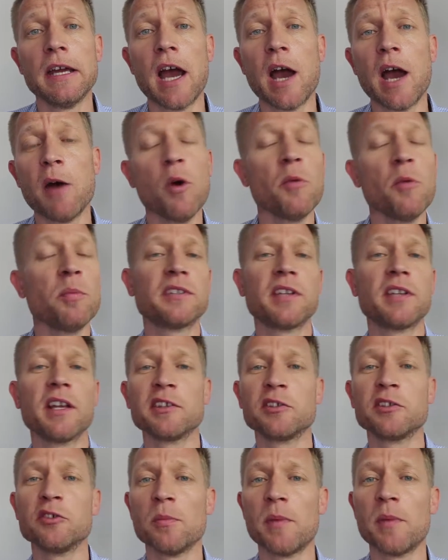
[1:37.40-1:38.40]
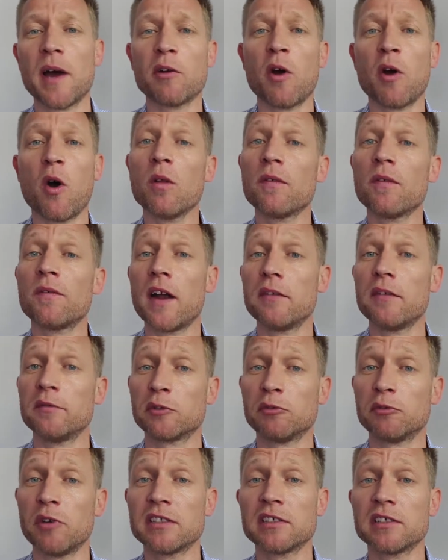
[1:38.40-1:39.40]
I won't be telling you about all 5
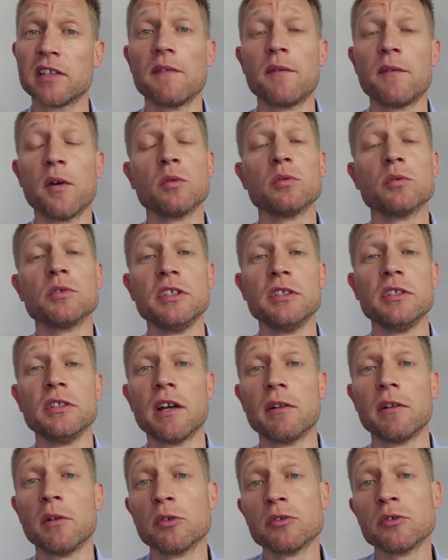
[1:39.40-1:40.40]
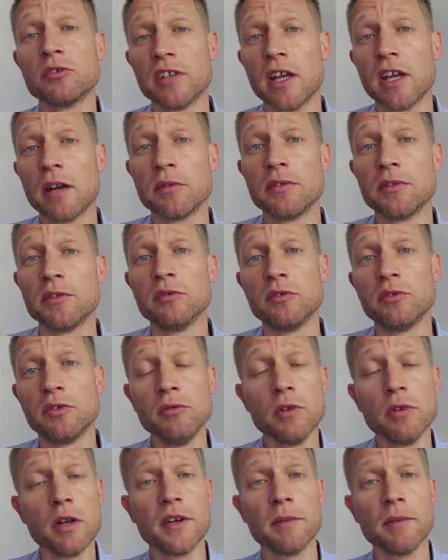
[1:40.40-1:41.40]
regrets, I'll only share with you
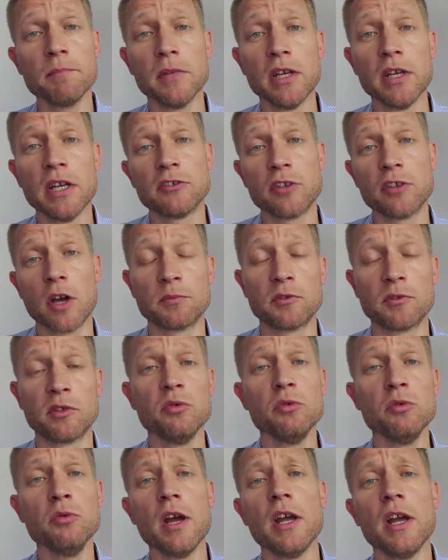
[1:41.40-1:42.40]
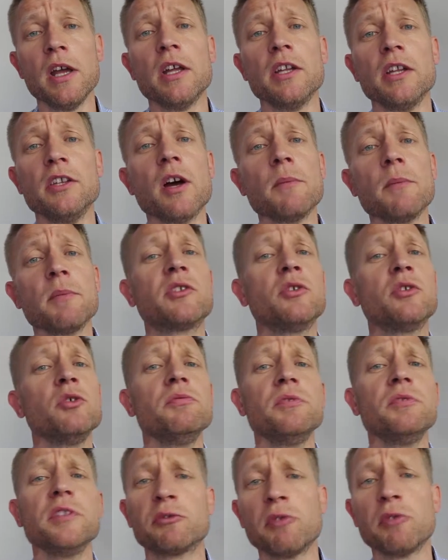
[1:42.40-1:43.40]
2 of them, top 2. Number
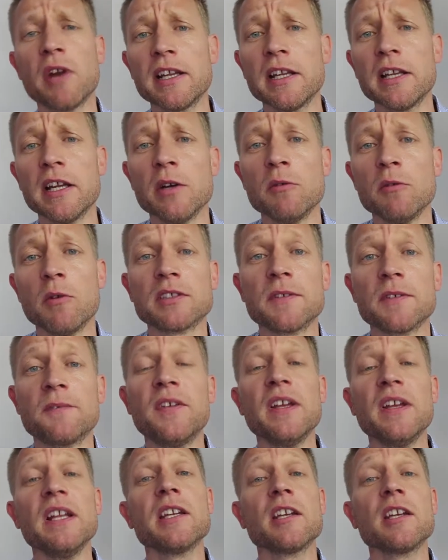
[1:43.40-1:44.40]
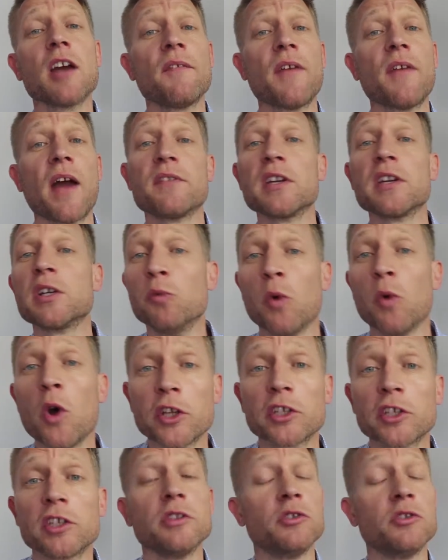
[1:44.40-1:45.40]
2 regret was a feeling of having
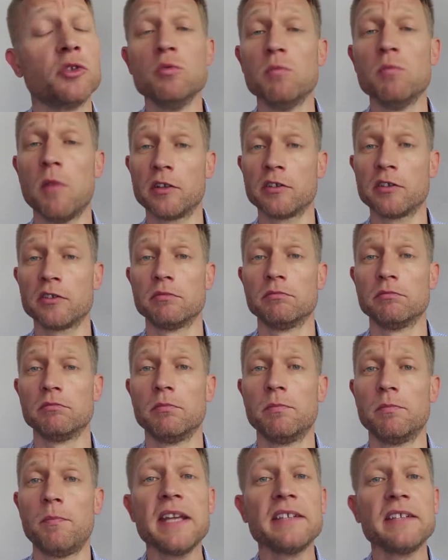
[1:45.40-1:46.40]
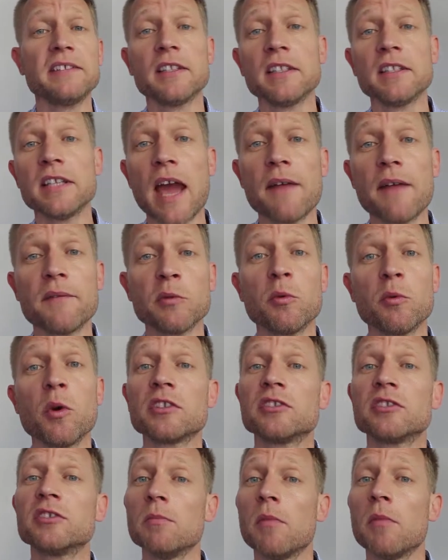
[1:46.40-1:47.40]
worked too much. Basically having
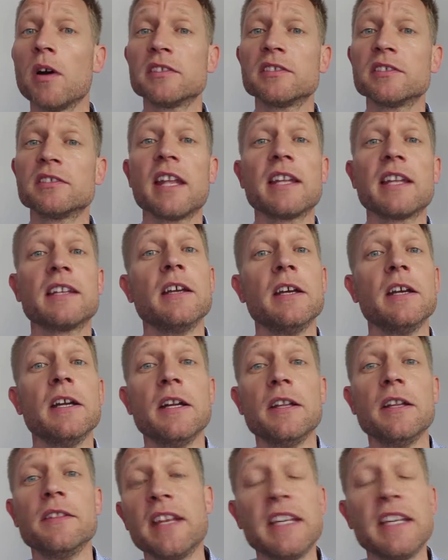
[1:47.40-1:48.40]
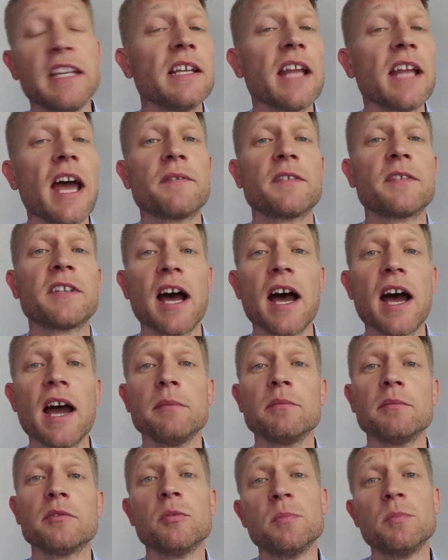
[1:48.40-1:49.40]
worked so much that they didn't have
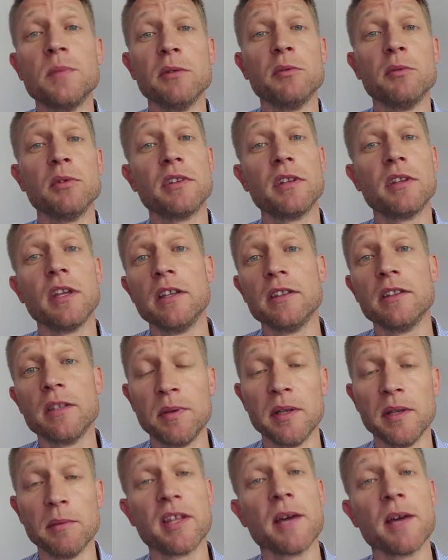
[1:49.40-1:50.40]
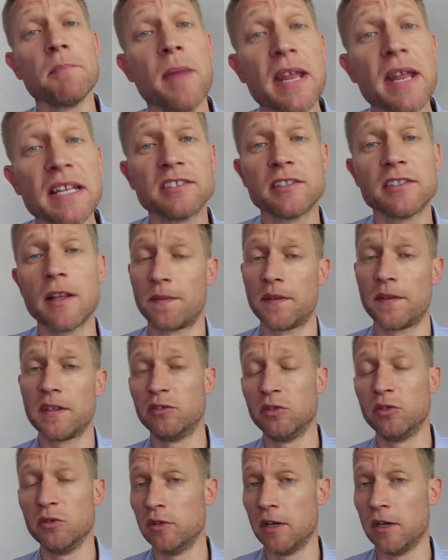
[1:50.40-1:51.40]
time to be with the people that meant
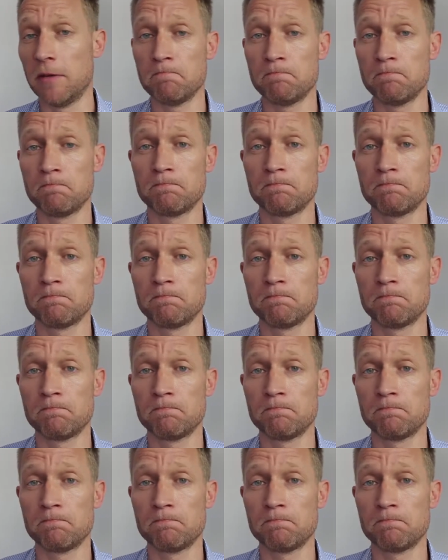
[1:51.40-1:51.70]
something to them.